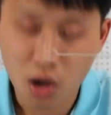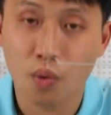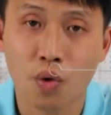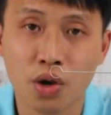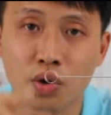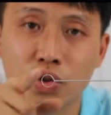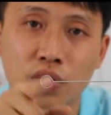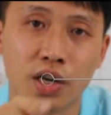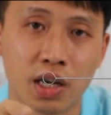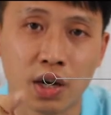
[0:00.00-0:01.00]
We
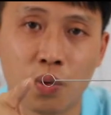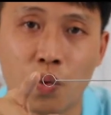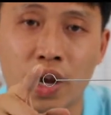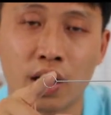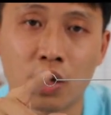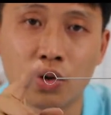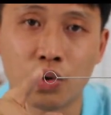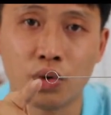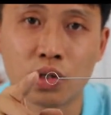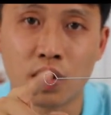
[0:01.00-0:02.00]
usually
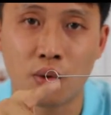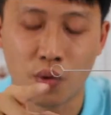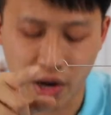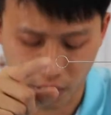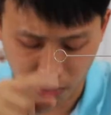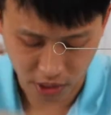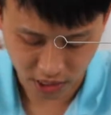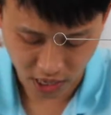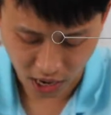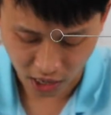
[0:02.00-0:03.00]
use the ring
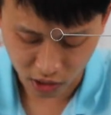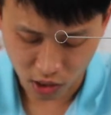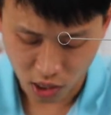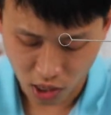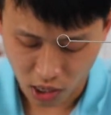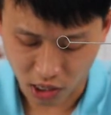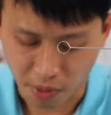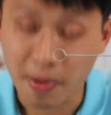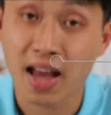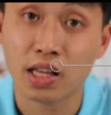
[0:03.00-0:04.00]
process in a
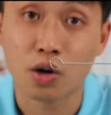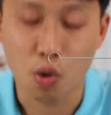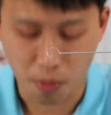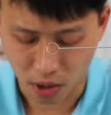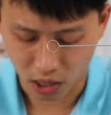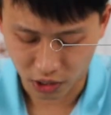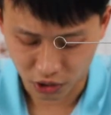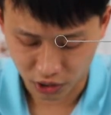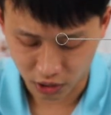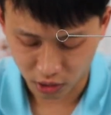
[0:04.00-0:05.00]
medical
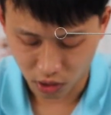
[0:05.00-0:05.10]
brush.